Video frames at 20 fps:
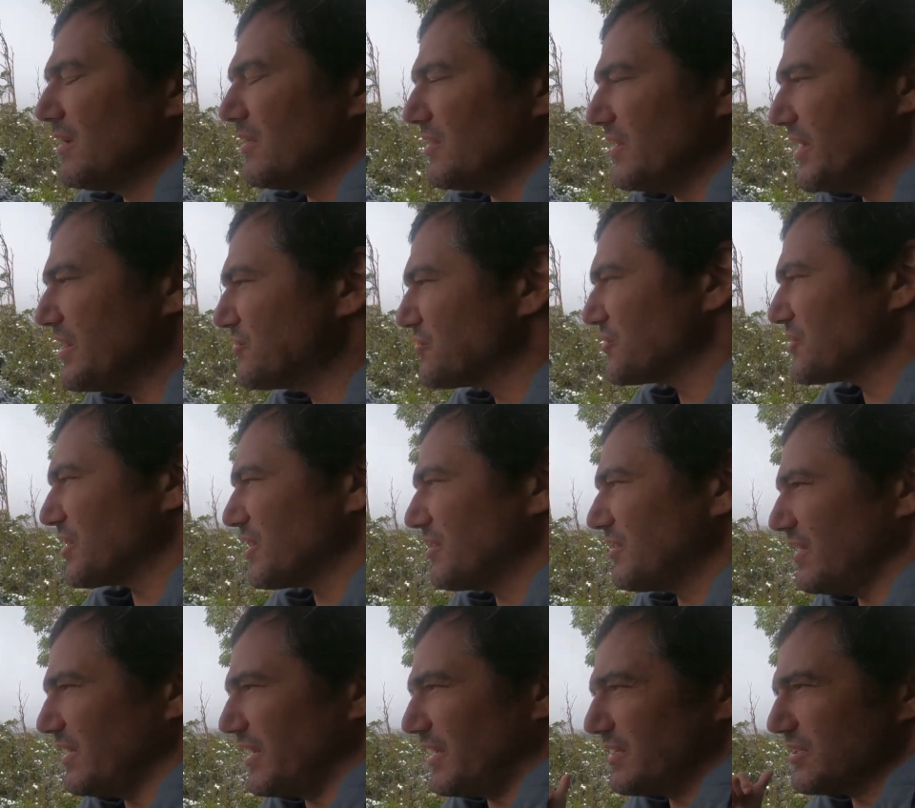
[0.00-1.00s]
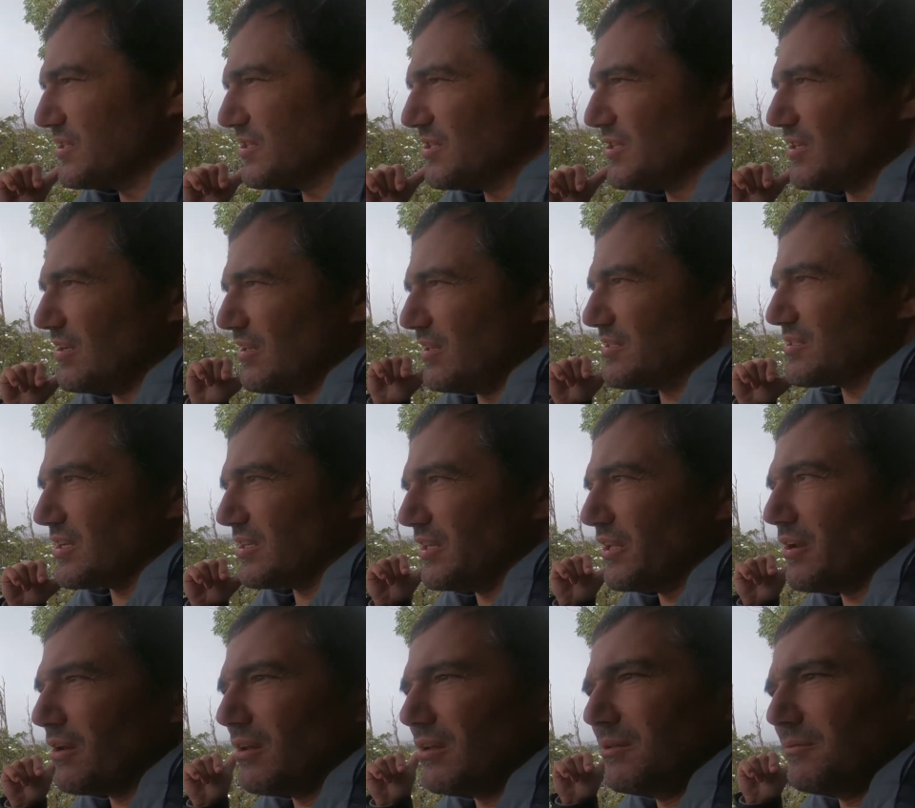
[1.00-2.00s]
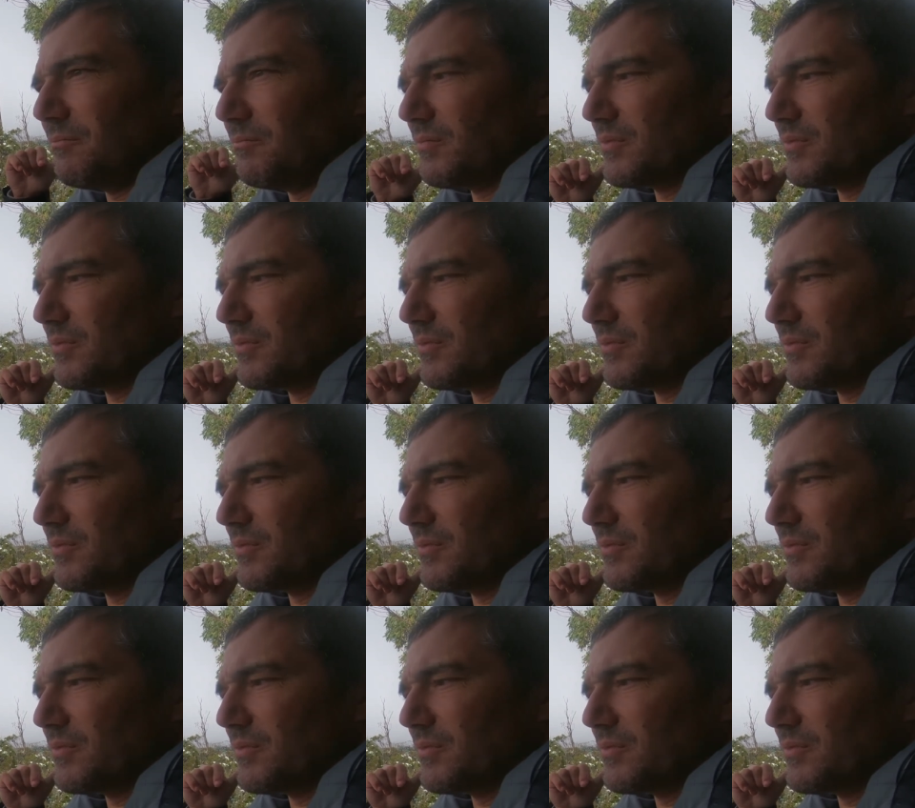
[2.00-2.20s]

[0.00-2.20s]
The interesting thing is, there's a little